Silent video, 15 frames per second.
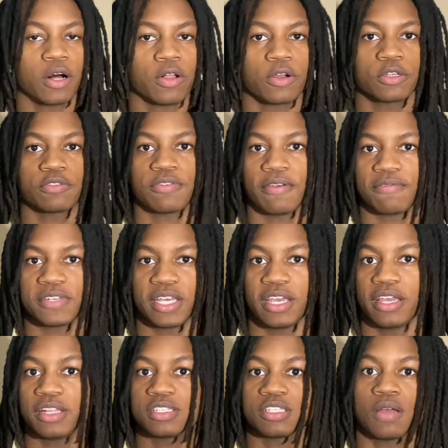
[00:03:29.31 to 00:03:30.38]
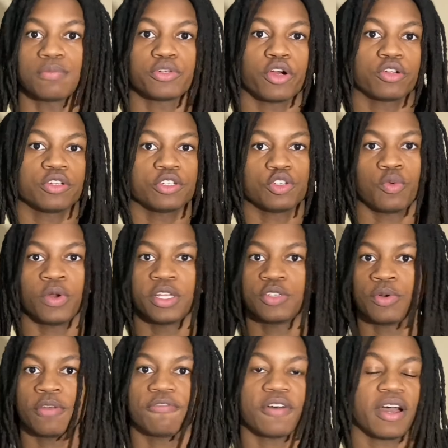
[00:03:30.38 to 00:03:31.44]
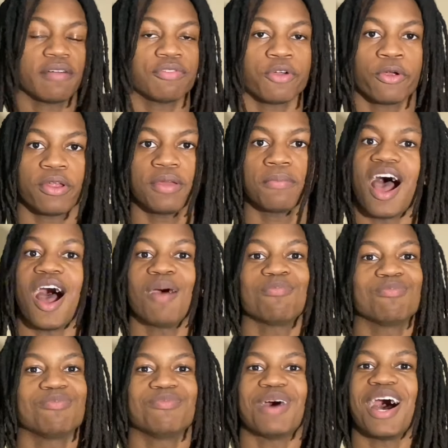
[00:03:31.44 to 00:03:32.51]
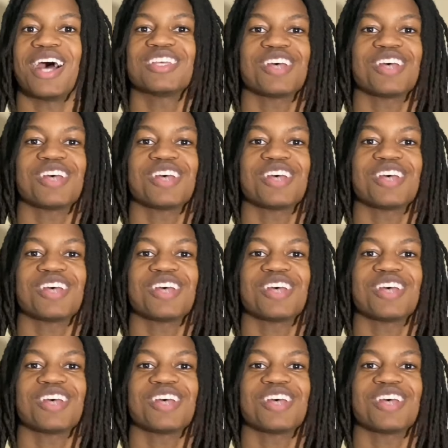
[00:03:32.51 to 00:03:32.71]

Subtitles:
$15, some charging $20, $25, $30.